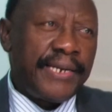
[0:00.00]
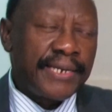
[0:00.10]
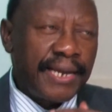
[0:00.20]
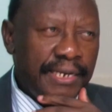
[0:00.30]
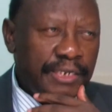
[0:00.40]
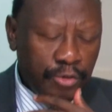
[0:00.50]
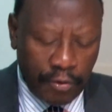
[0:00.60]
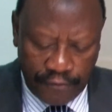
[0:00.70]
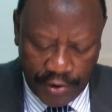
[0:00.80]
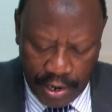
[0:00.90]
In case
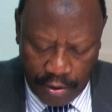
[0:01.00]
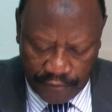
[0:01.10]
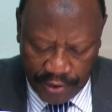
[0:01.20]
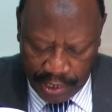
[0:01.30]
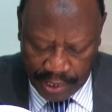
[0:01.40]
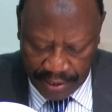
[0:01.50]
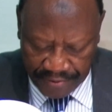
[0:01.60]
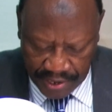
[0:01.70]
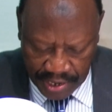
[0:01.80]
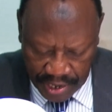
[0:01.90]
of
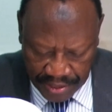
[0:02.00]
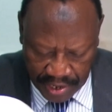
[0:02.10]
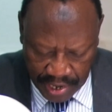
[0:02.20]
Tanzania,